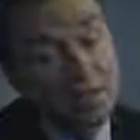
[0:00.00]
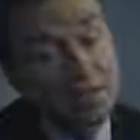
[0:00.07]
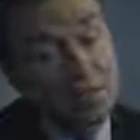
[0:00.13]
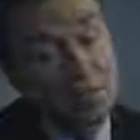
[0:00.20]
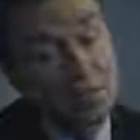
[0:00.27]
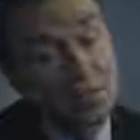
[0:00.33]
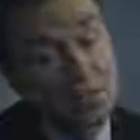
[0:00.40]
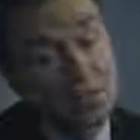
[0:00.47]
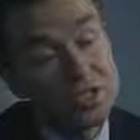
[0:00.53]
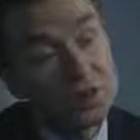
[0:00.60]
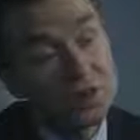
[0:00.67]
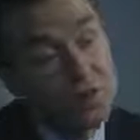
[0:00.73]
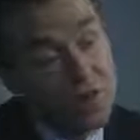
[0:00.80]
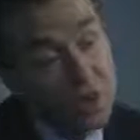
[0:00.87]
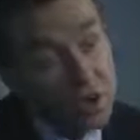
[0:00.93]
you know, which
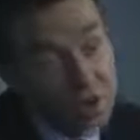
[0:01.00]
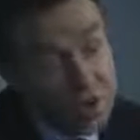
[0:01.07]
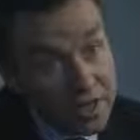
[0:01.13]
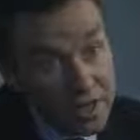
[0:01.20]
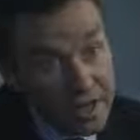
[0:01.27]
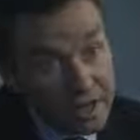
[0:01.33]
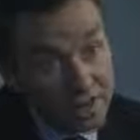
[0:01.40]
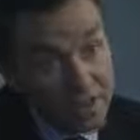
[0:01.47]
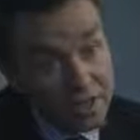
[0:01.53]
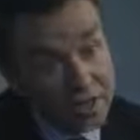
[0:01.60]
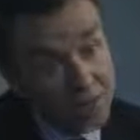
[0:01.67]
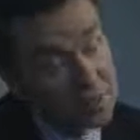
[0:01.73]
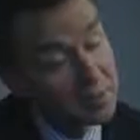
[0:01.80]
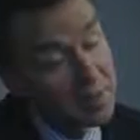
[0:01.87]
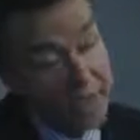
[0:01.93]
can be a good thing
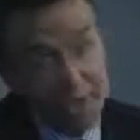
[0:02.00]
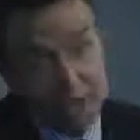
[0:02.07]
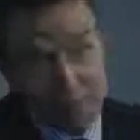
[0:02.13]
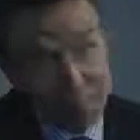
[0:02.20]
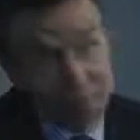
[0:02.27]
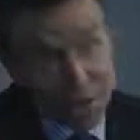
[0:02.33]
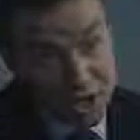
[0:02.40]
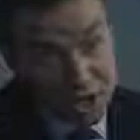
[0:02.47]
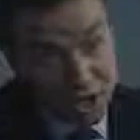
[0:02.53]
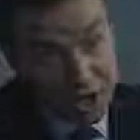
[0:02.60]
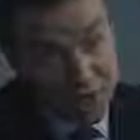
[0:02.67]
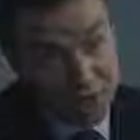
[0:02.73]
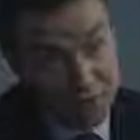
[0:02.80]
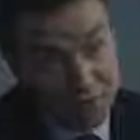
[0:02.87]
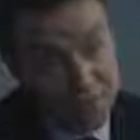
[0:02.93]
because we'll pick it up much
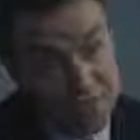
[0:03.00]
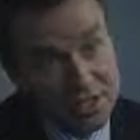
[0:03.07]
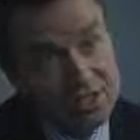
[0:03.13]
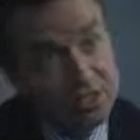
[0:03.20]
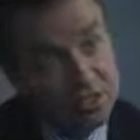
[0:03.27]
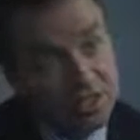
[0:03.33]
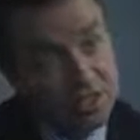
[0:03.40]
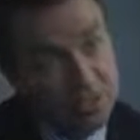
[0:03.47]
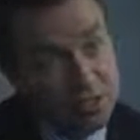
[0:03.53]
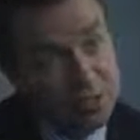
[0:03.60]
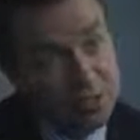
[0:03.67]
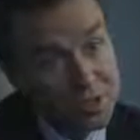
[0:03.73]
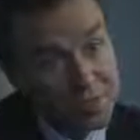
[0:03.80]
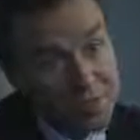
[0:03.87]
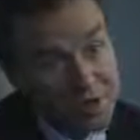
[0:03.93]
earlier and patients can do
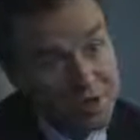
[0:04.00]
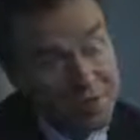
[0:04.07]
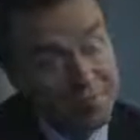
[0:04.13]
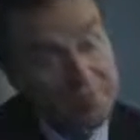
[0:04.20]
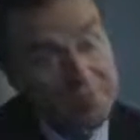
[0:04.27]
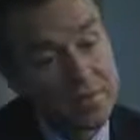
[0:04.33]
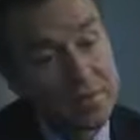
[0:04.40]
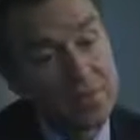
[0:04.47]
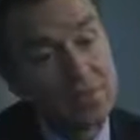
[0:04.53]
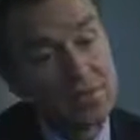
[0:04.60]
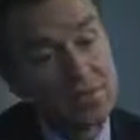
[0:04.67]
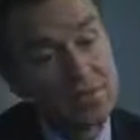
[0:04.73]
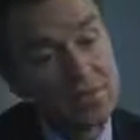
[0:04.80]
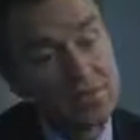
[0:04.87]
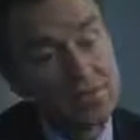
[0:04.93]
much better.
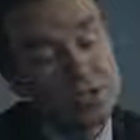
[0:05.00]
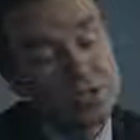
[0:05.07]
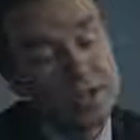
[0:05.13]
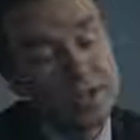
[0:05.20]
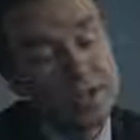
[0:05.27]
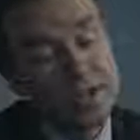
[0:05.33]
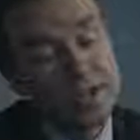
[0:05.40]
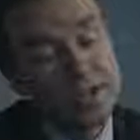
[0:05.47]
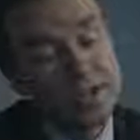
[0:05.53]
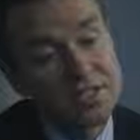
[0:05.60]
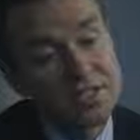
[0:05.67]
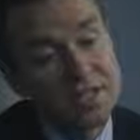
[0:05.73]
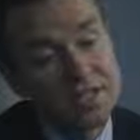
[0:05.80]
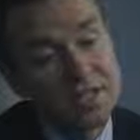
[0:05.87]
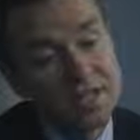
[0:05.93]
So screening is
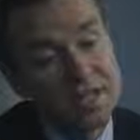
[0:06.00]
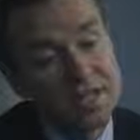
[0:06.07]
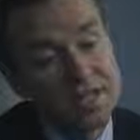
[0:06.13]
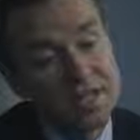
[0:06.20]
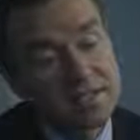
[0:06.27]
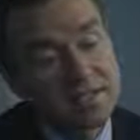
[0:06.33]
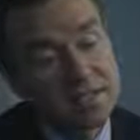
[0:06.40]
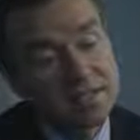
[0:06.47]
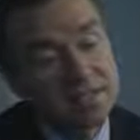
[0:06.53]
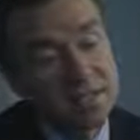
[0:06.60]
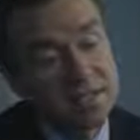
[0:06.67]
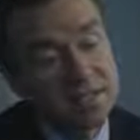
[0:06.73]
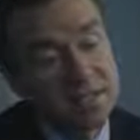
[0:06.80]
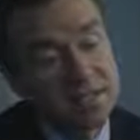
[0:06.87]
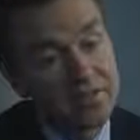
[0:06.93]
certainly
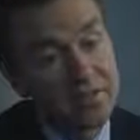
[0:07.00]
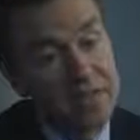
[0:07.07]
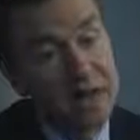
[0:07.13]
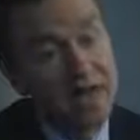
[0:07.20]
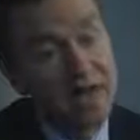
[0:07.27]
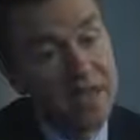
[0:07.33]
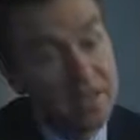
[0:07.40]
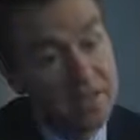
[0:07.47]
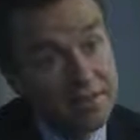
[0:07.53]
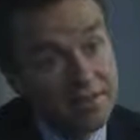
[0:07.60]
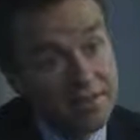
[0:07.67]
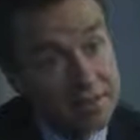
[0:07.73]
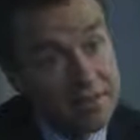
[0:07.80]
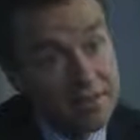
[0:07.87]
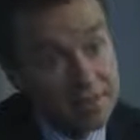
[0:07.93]
something that I
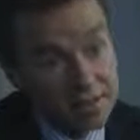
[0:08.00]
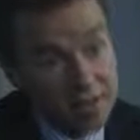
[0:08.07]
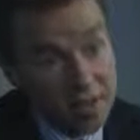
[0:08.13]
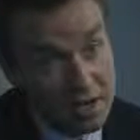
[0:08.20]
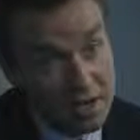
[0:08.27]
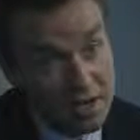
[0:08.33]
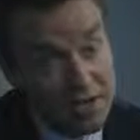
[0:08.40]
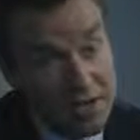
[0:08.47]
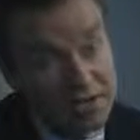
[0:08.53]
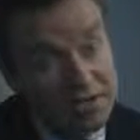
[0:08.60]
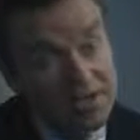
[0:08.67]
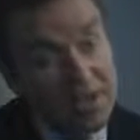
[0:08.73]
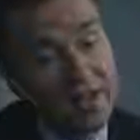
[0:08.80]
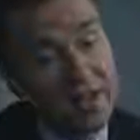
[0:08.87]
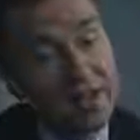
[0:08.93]
feel strongly
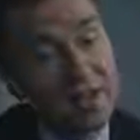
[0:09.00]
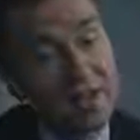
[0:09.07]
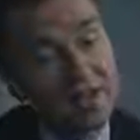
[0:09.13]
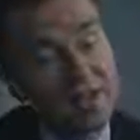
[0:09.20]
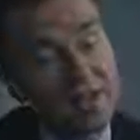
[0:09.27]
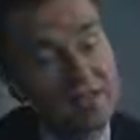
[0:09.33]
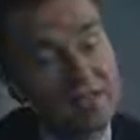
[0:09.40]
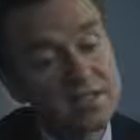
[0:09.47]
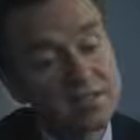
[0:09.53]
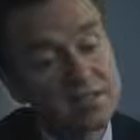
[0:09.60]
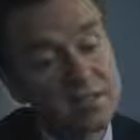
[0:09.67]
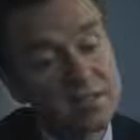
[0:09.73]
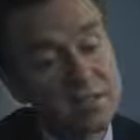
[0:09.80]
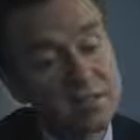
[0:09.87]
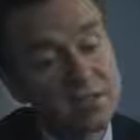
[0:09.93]
about. I think it's
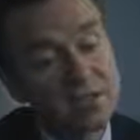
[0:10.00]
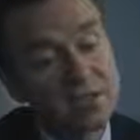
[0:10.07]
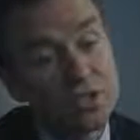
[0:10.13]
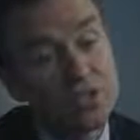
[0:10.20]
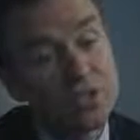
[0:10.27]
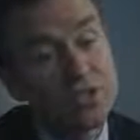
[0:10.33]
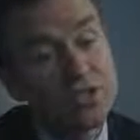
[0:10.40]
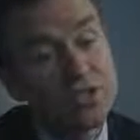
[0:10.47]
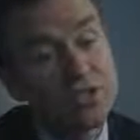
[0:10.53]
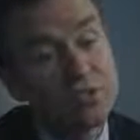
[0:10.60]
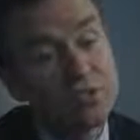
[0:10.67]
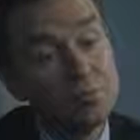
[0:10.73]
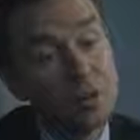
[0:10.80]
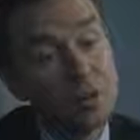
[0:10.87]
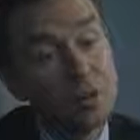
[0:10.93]
something that we should look
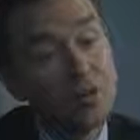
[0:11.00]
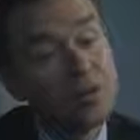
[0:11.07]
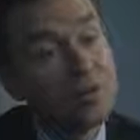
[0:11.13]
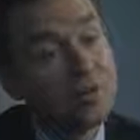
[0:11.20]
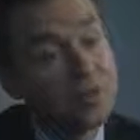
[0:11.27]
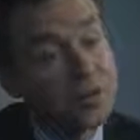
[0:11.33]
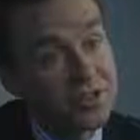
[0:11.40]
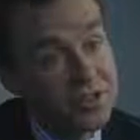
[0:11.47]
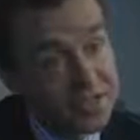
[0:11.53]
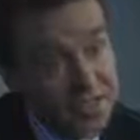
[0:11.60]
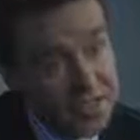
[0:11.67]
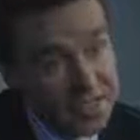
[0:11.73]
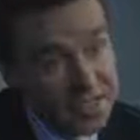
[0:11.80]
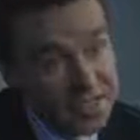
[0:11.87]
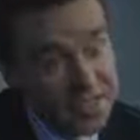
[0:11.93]
into more in other
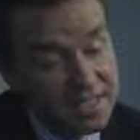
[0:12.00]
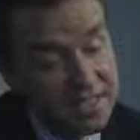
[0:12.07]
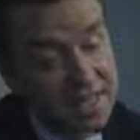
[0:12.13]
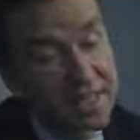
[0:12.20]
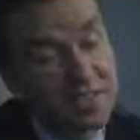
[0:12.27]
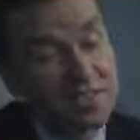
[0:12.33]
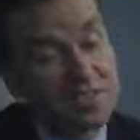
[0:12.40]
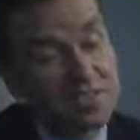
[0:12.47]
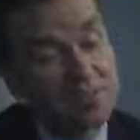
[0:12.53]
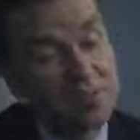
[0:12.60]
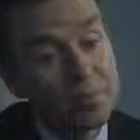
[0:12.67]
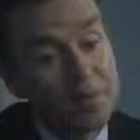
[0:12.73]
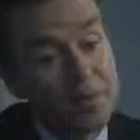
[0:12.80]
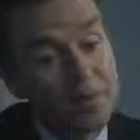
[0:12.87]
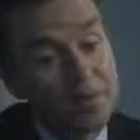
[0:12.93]
diseases. The
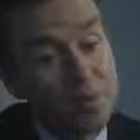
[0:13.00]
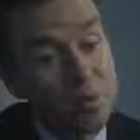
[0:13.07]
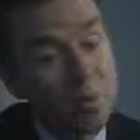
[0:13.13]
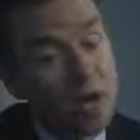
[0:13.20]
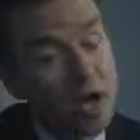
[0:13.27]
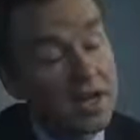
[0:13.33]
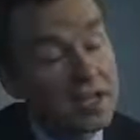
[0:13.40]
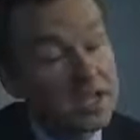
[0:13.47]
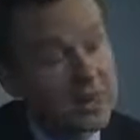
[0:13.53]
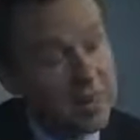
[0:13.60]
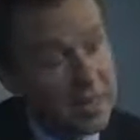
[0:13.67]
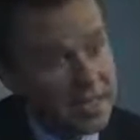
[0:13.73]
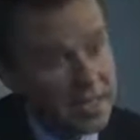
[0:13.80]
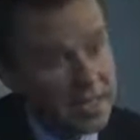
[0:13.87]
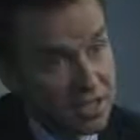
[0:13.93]
trouble is, what is the
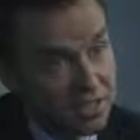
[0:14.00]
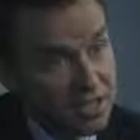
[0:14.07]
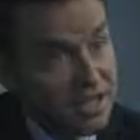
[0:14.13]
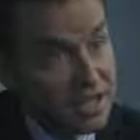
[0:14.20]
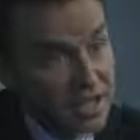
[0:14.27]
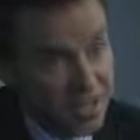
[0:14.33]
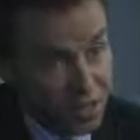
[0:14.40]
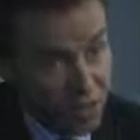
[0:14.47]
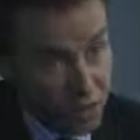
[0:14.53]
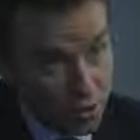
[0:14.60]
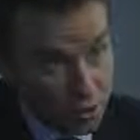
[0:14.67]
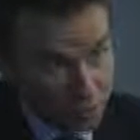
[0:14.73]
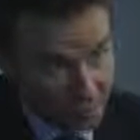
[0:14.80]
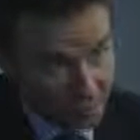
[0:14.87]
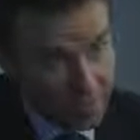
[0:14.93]
best screening
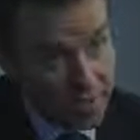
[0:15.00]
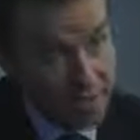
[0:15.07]
tool?